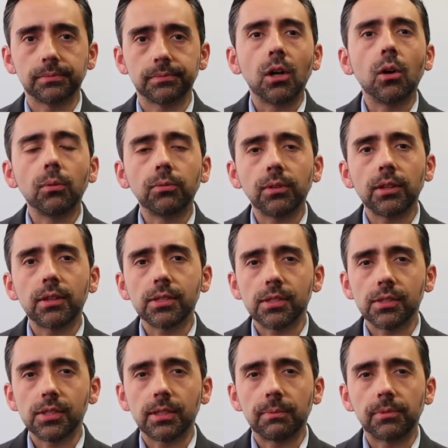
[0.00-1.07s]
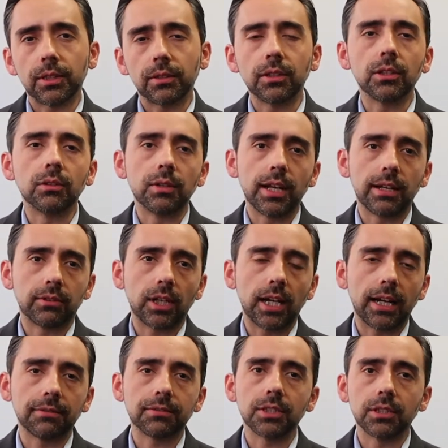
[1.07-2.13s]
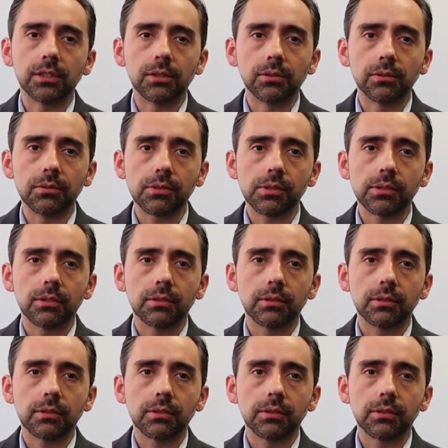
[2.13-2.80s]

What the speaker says: Hopefully this is something that you never have to use,